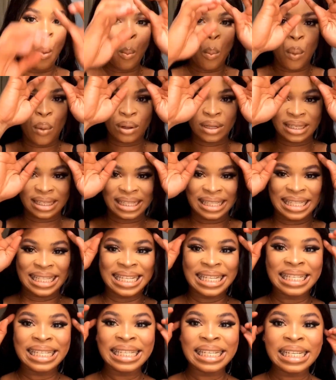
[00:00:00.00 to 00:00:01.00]
but
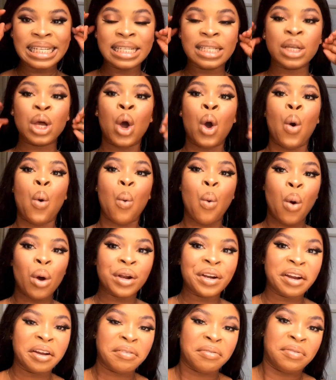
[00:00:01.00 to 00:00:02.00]
this is
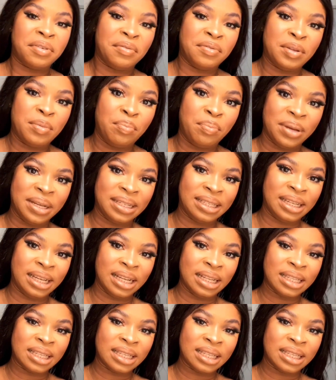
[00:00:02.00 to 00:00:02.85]
150%.